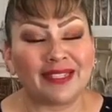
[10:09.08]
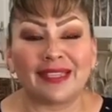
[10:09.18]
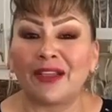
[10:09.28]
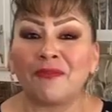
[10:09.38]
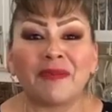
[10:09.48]
I
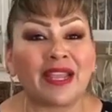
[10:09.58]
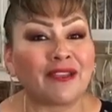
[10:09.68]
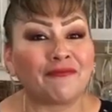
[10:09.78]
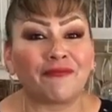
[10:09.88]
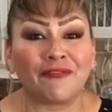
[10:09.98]
hope my
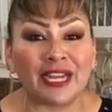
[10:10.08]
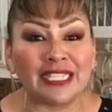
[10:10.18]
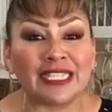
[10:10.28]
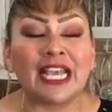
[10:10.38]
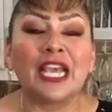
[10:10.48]

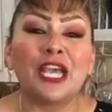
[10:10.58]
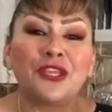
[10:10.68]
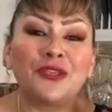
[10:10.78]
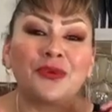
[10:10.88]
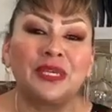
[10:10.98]
friends,
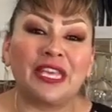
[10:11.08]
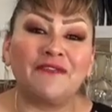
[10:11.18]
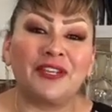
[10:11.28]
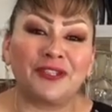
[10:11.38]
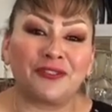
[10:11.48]
you give
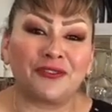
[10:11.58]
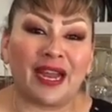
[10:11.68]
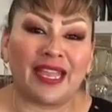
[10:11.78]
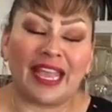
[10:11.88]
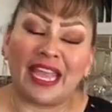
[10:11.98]
it a
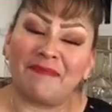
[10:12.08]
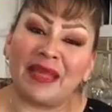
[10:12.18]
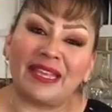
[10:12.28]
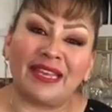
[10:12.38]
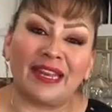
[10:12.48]
try and
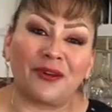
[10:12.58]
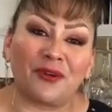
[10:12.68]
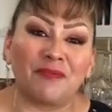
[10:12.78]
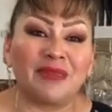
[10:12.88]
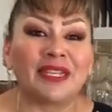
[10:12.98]
make it at
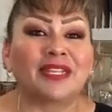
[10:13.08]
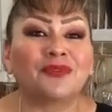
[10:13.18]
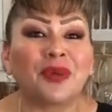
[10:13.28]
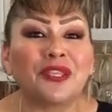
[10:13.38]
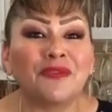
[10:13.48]
home because
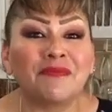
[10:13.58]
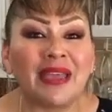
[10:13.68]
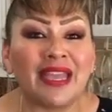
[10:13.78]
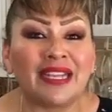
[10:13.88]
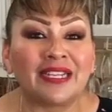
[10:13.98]
when you
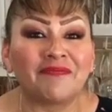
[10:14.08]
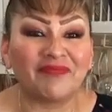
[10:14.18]
make